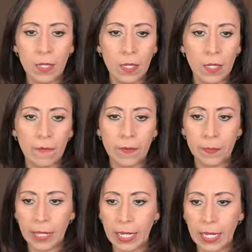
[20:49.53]
And from
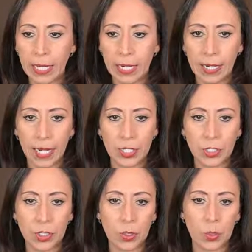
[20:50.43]
here, I
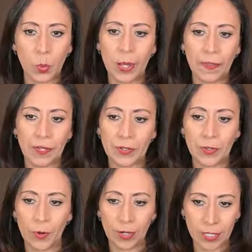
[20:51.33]
just want the
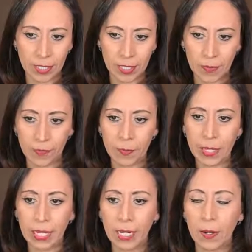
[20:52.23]
source. From
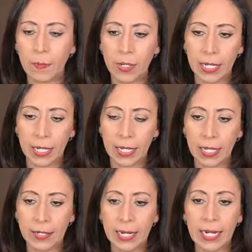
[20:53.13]
here, I'm
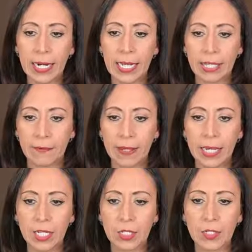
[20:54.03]
gonna right click at
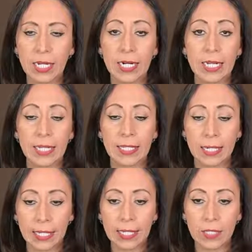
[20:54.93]
navigation,
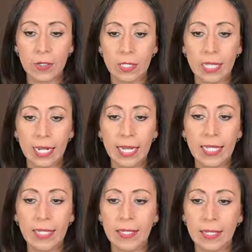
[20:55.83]
delete until
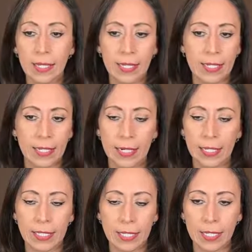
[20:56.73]
end, and that
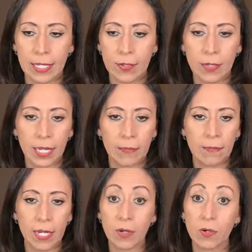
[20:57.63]
is okay.
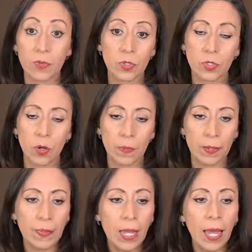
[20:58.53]
I could have just
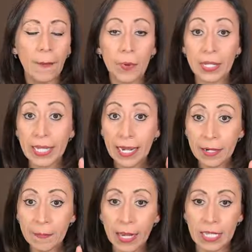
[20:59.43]
copied. But that
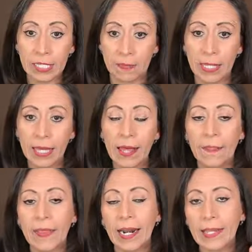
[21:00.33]
reminds me
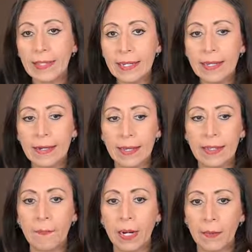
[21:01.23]
that I didn't create
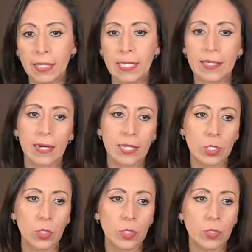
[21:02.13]
the parameter that I
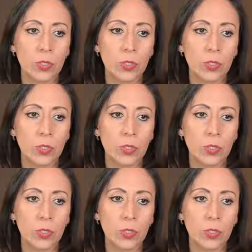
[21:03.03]
told you.